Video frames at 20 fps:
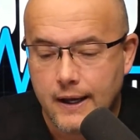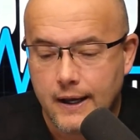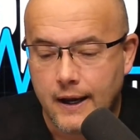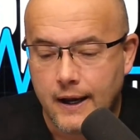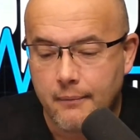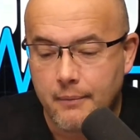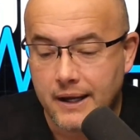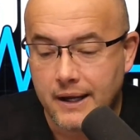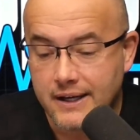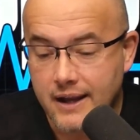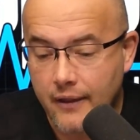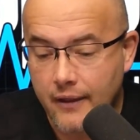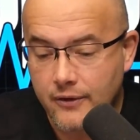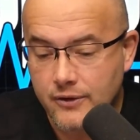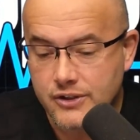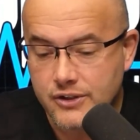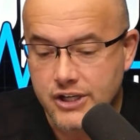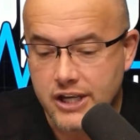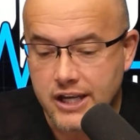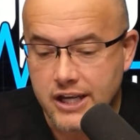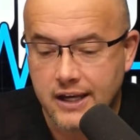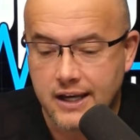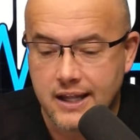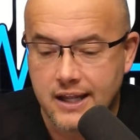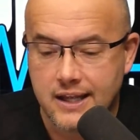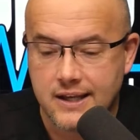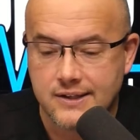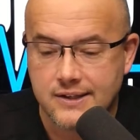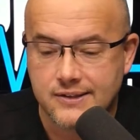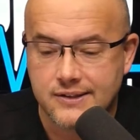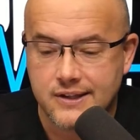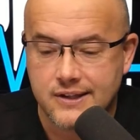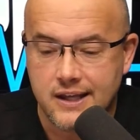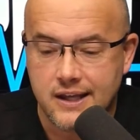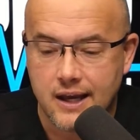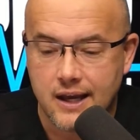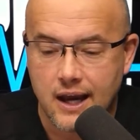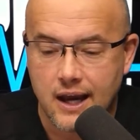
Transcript: Another gene is the